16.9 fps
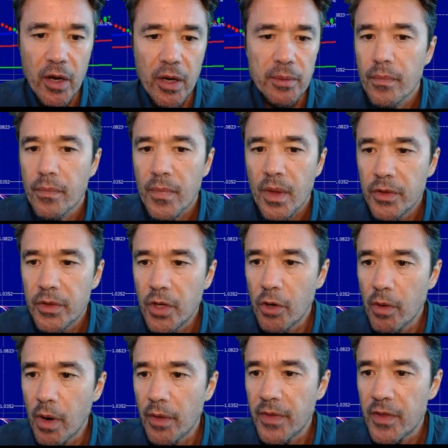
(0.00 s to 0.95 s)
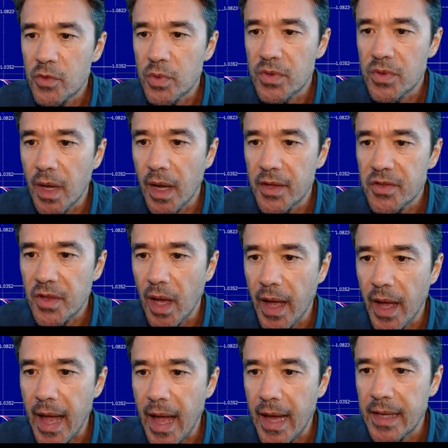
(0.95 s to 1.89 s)
got? Euro, this was nice.
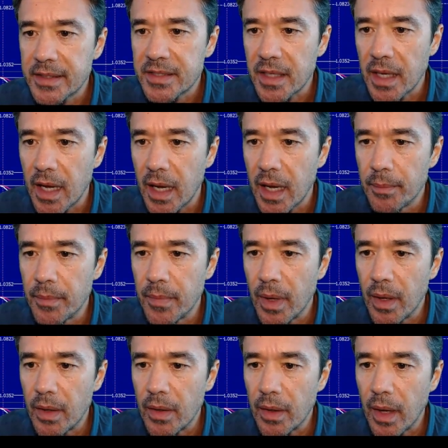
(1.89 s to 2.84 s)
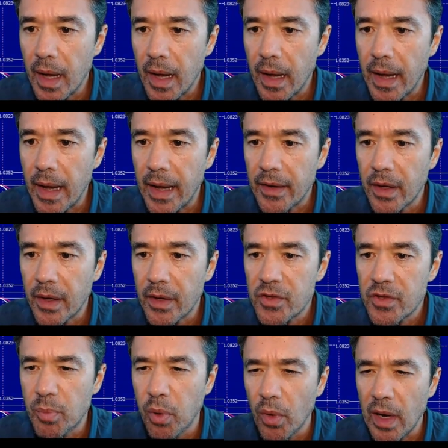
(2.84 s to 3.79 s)
I had um, had a
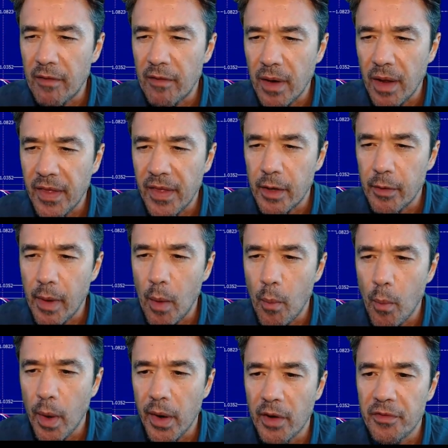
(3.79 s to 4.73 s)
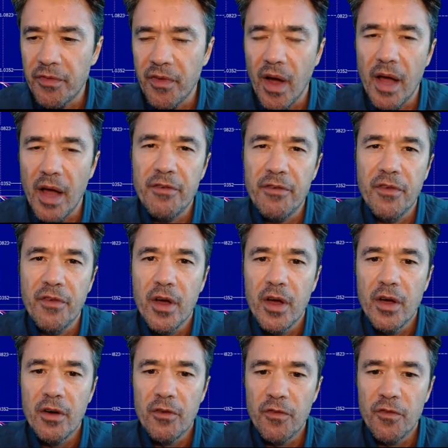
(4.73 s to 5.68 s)
support level, I think at around one oh five
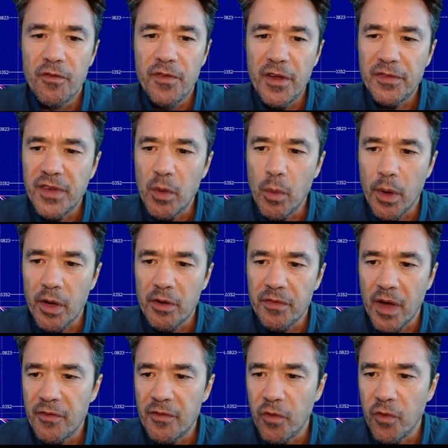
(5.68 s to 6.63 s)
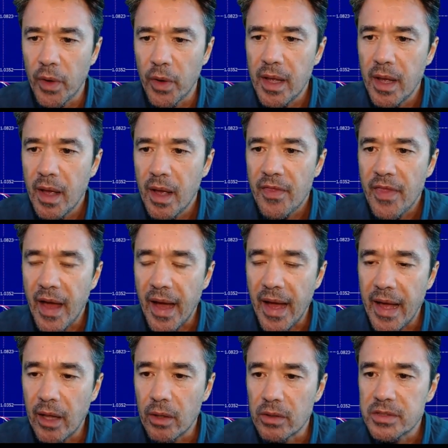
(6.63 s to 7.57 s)
fifty, one oh five forty. That
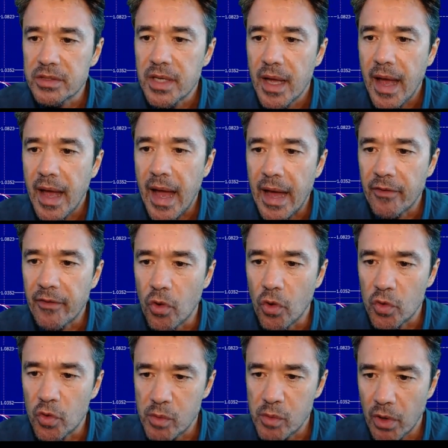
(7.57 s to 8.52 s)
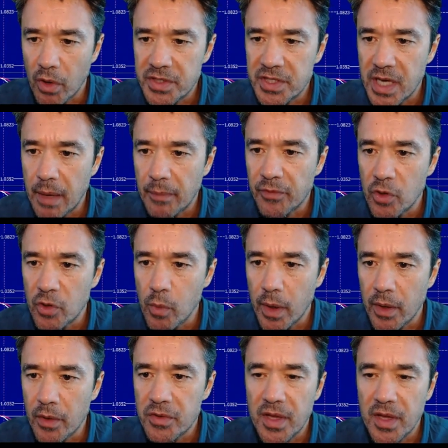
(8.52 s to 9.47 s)
held, and of course we rocked it up through
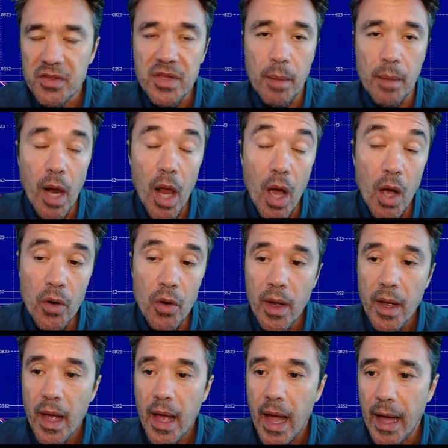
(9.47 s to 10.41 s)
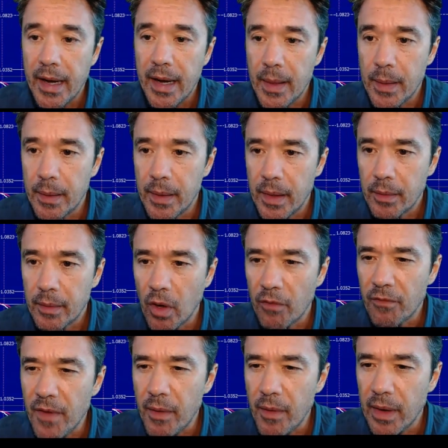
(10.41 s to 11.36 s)
one oh six hundred and hit the,
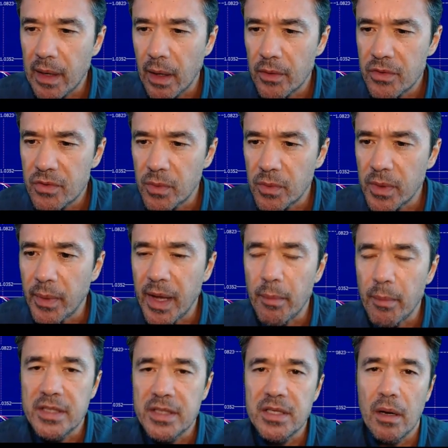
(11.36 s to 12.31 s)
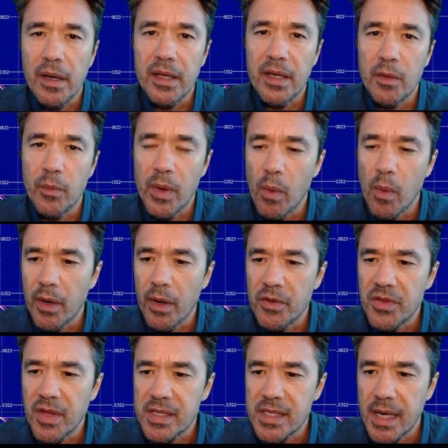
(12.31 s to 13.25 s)
got very close. We hit my target, didn't we? one oh
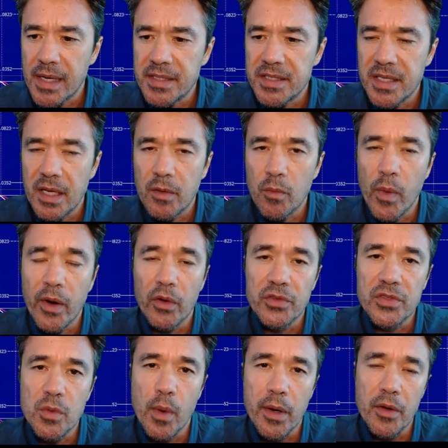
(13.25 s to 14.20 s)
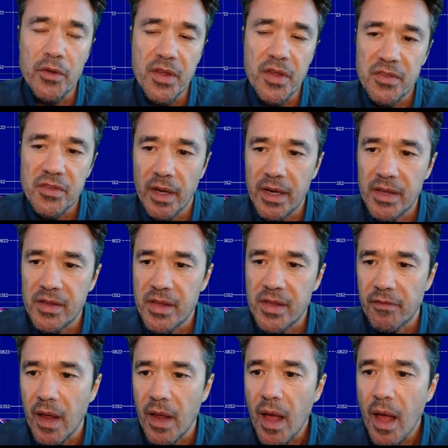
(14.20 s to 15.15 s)
six eighty, and went on to one oh six
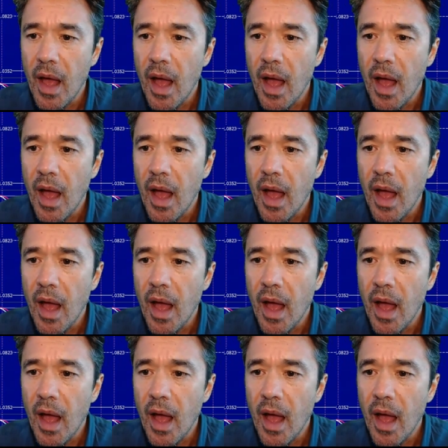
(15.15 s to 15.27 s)
ninety-seven.